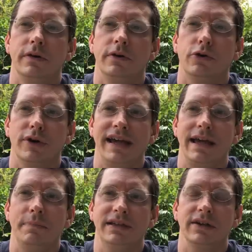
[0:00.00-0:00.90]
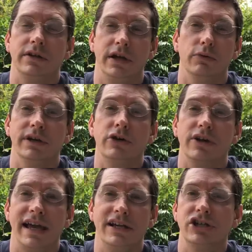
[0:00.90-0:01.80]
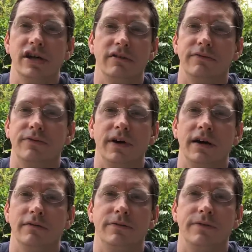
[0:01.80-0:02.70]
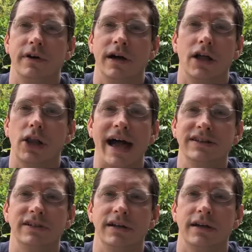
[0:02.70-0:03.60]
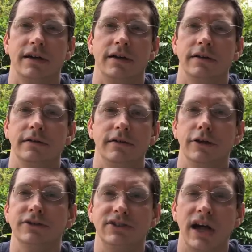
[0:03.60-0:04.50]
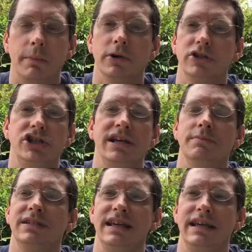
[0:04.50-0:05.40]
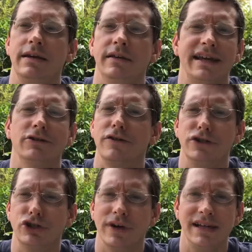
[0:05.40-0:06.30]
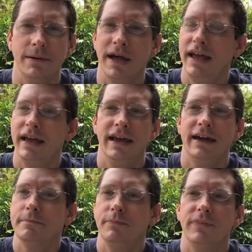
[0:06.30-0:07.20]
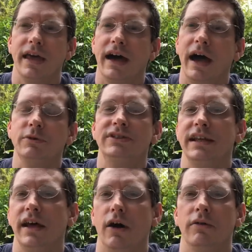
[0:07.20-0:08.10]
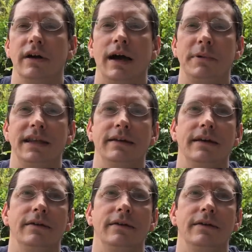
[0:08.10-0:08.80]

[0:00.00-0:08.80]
create basically a recreation of a classic, you know, sub or GMT down to the tritium? I would say no. I mean,